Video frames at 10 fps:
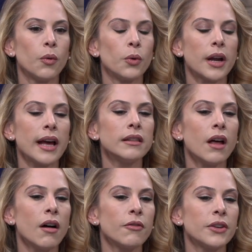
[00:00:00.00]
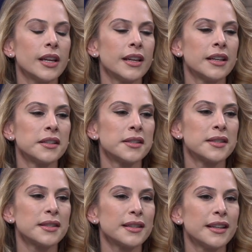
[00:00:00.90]
what I love
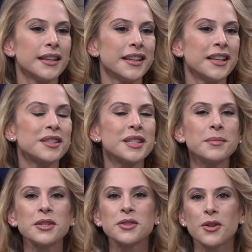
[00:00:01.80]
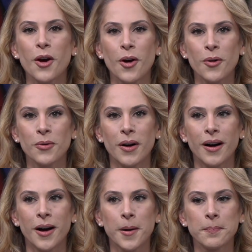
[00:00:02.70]
is it seems as though
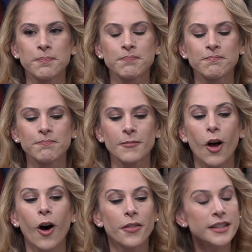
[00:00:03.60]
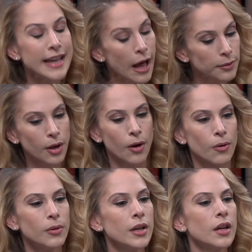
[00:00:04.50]
um, on the down
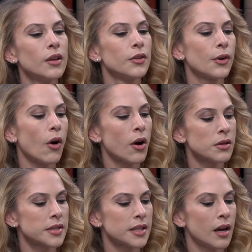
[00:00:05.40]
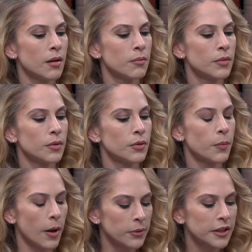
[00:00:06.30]
low, there are some
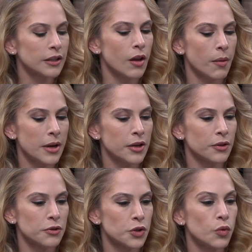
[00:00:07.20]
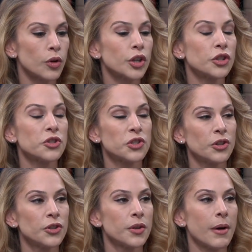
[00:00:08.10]
Republican lawmakers who are
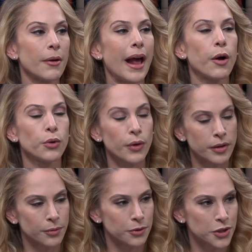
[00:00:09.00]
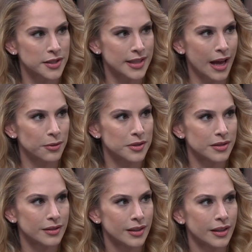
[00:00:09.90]
concerned about how credible she
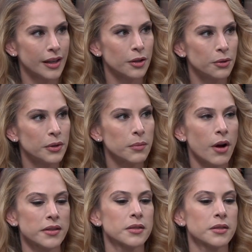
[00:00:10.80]
sounds, mm-hmm. including mm -hmm.